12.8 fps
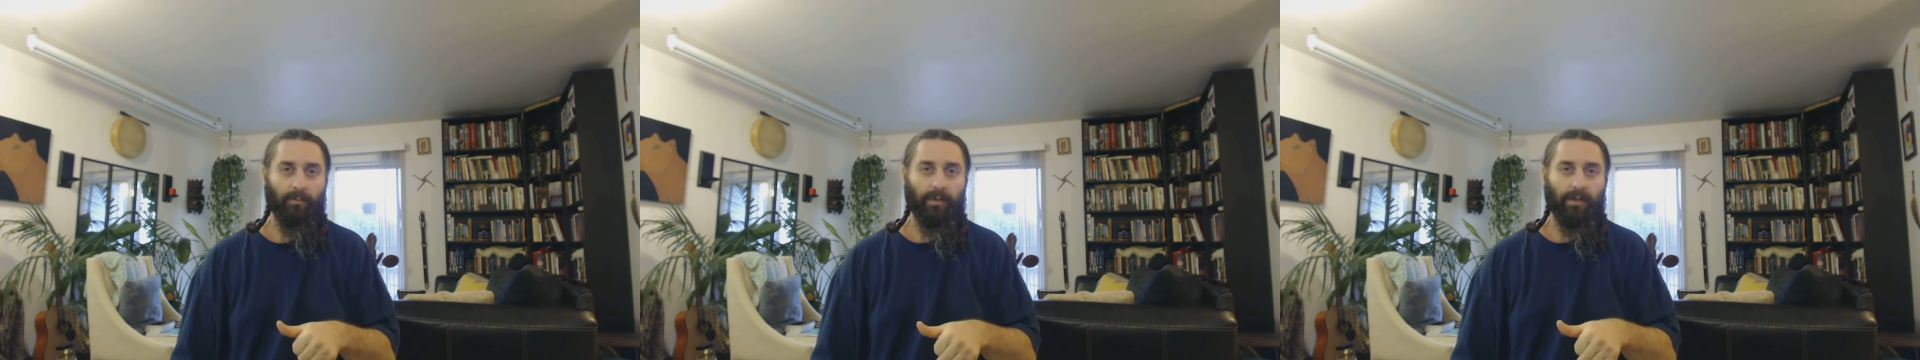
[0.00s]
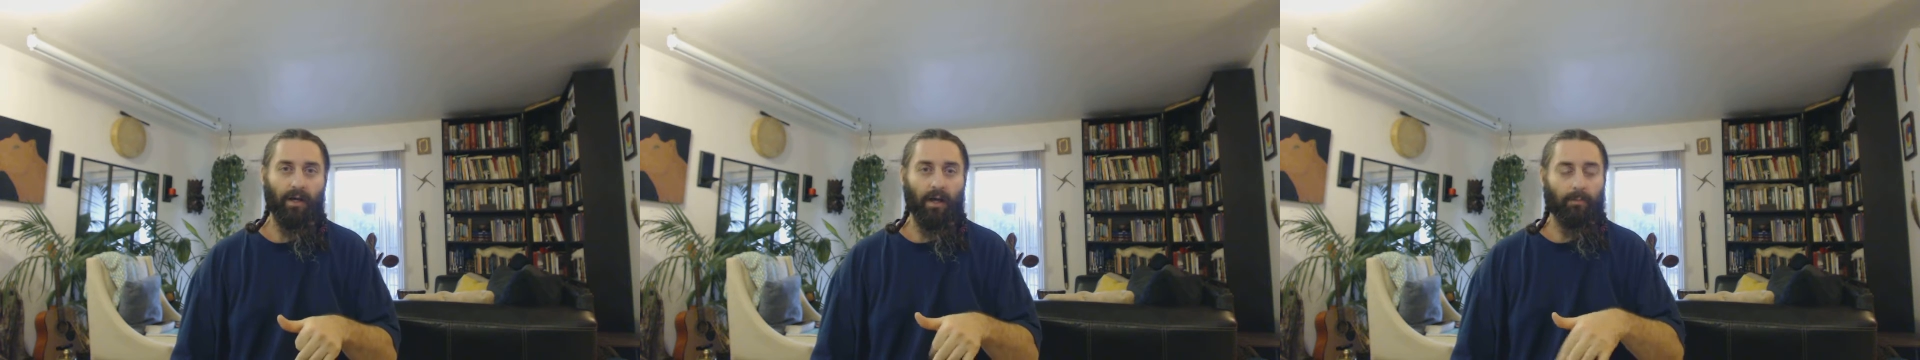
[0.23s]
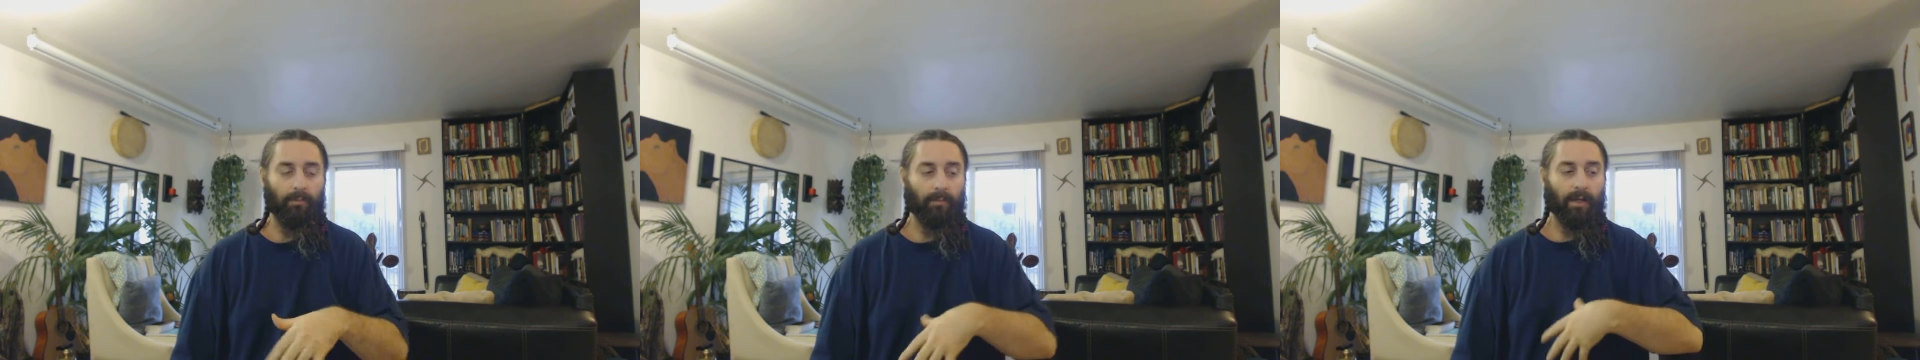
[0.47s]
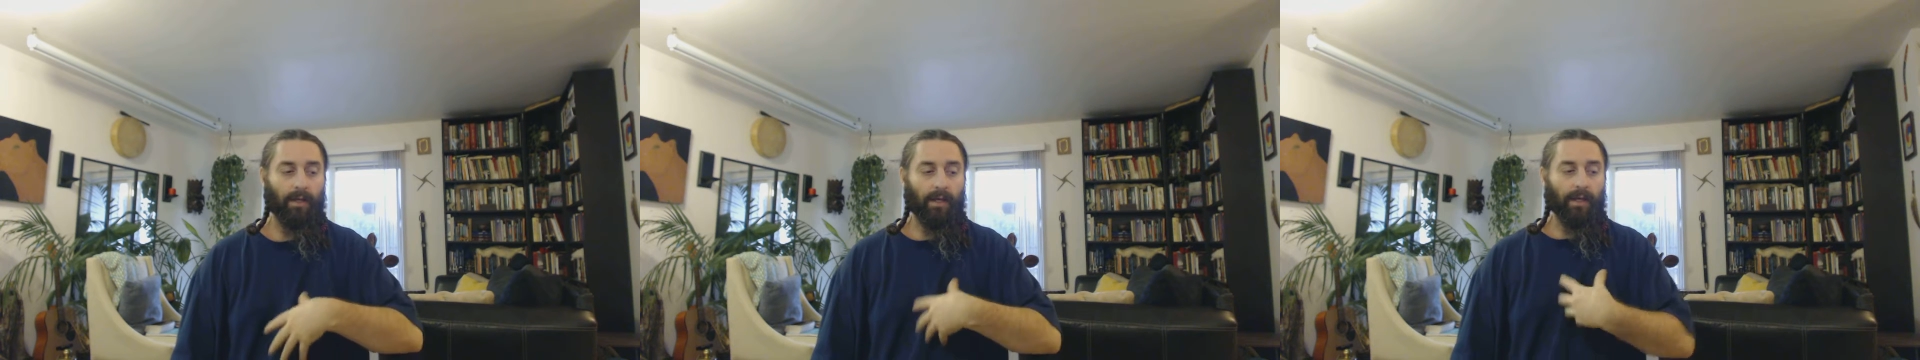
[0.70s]
and
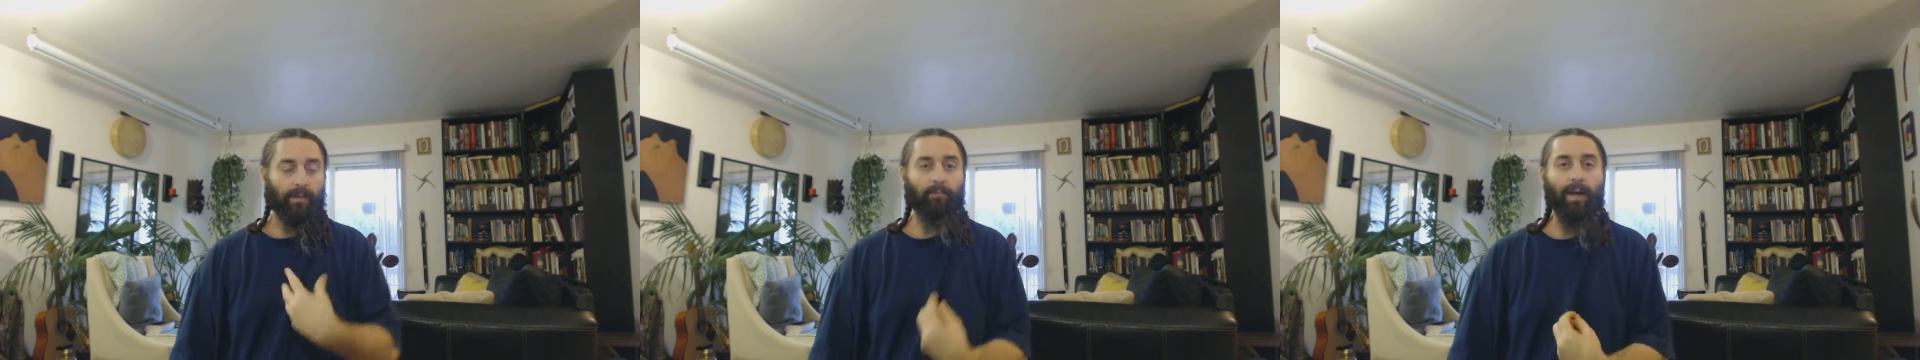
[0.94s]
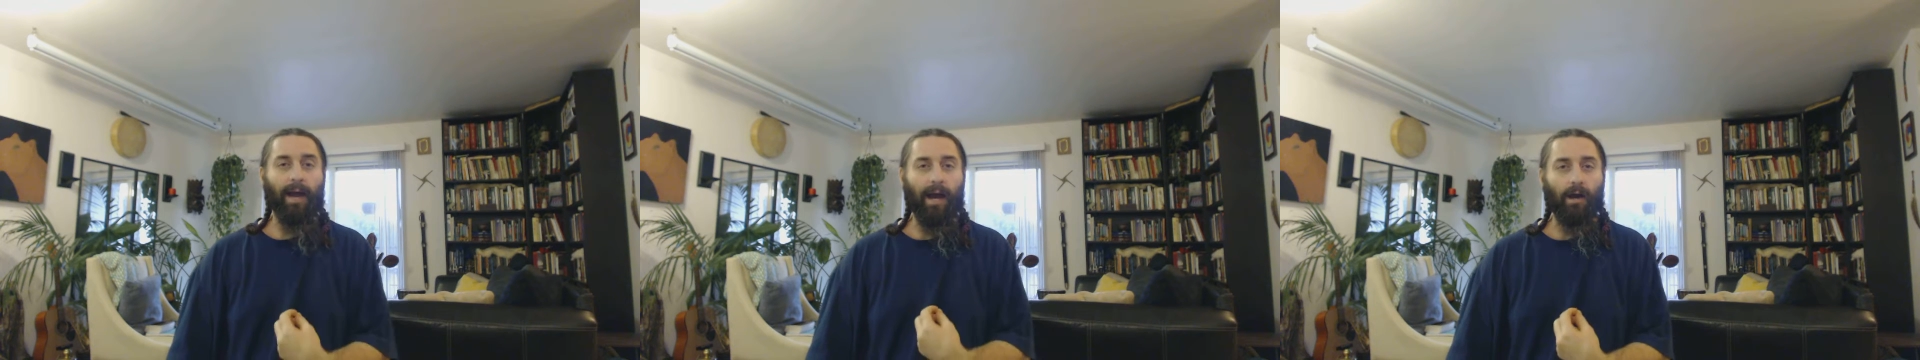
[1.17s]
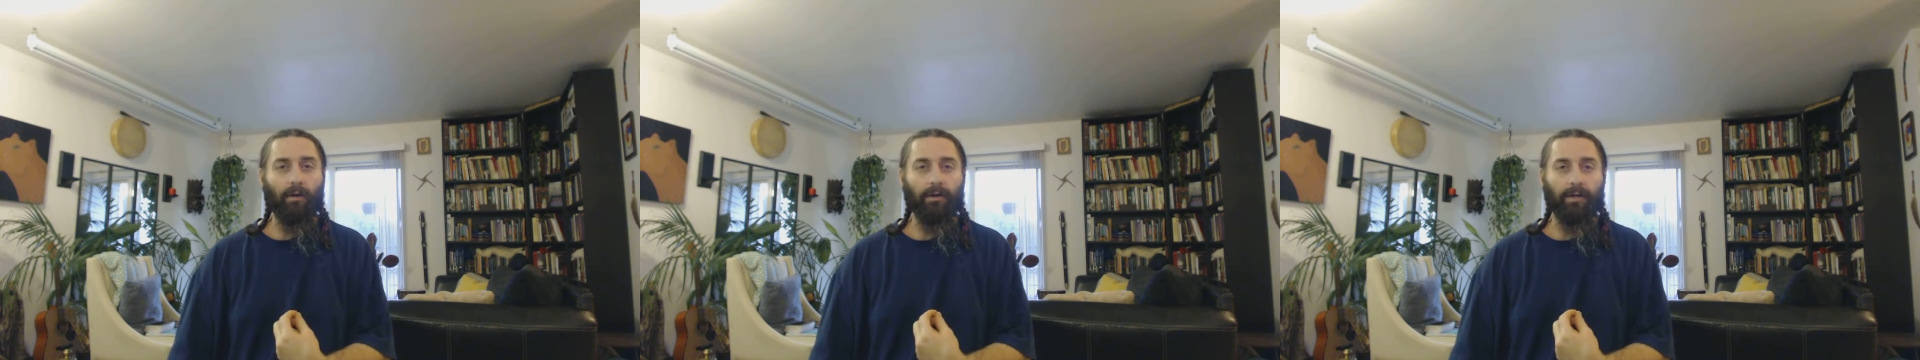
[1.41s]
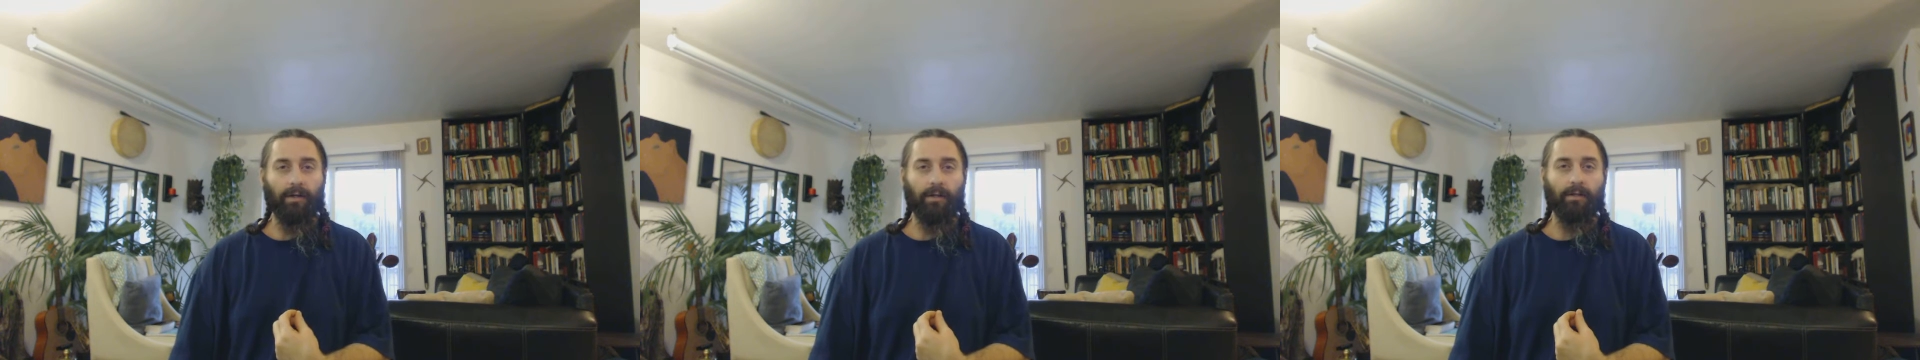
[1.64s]
become
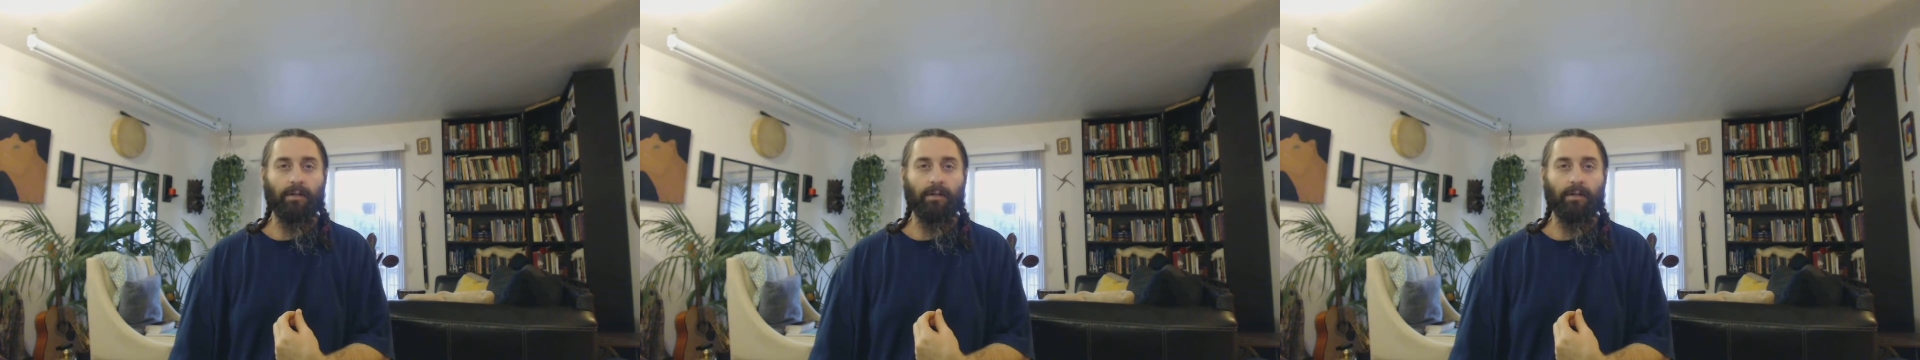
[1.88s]
empowered.